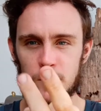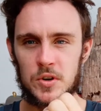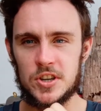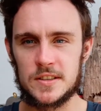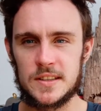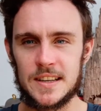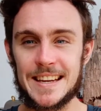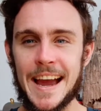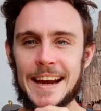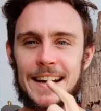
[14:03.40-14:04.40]
which is the
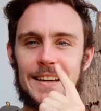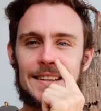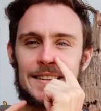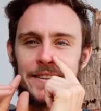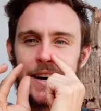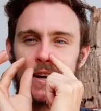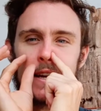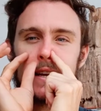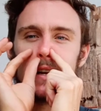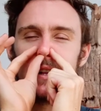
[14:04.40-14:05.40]
Yang
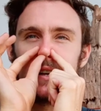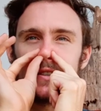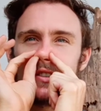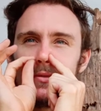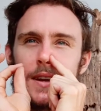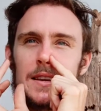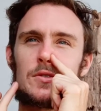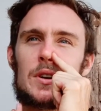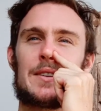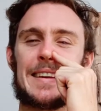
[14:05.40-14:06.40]
Nadi. So we are
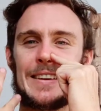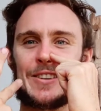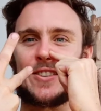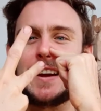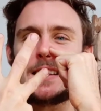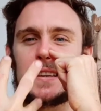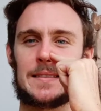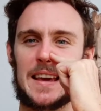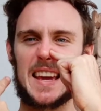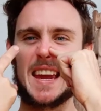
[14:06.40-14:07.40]
sort of increasing
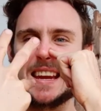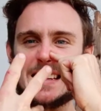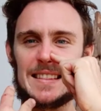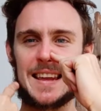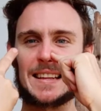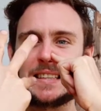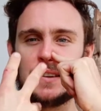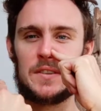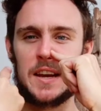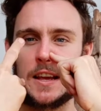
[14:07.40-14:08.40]
the heat, the
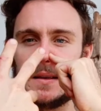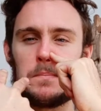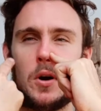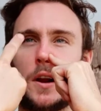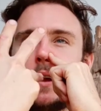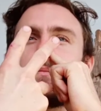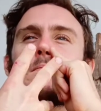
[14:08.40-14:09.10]
activity in the body.